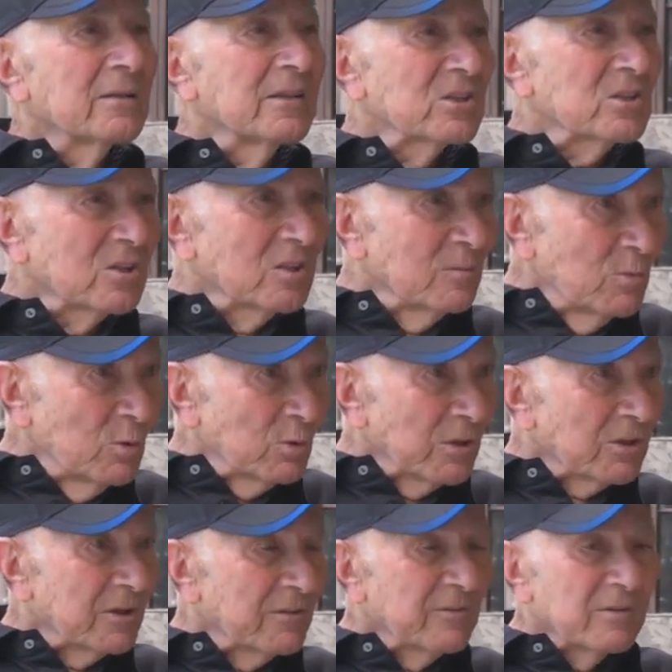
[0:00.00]
That's a
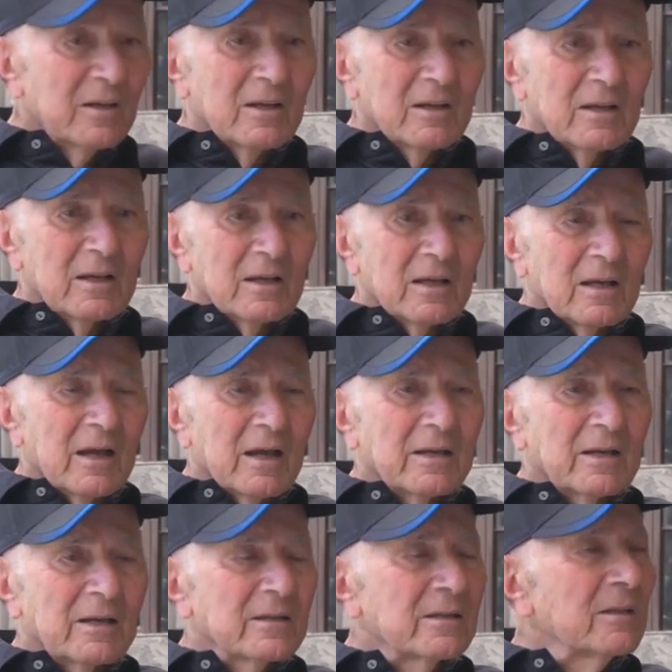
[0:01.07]
diminutive.
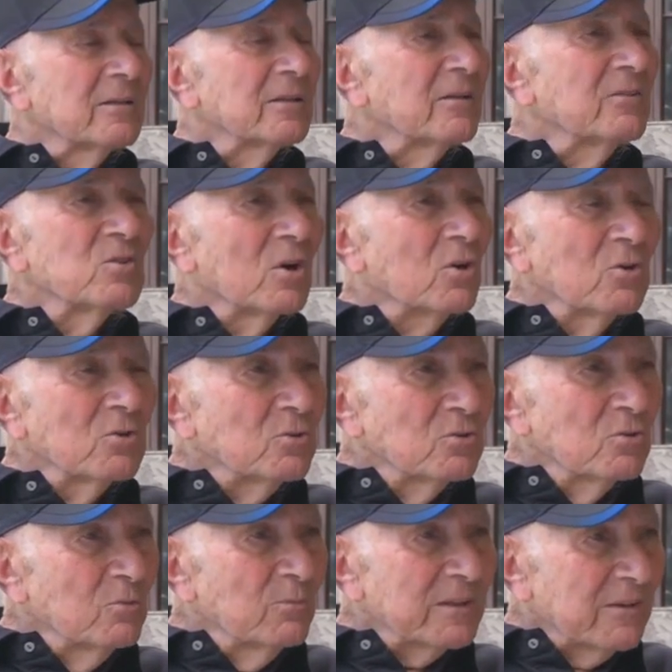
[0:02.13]
You're going to
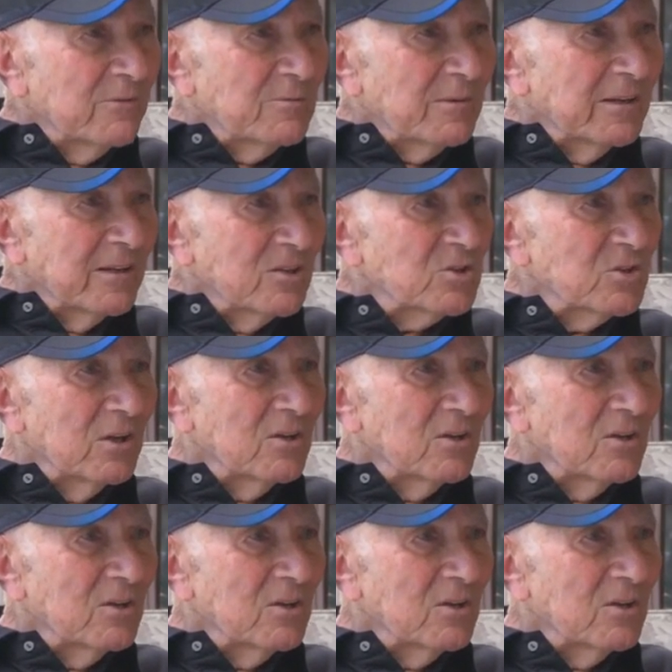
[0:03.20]
do what everybody else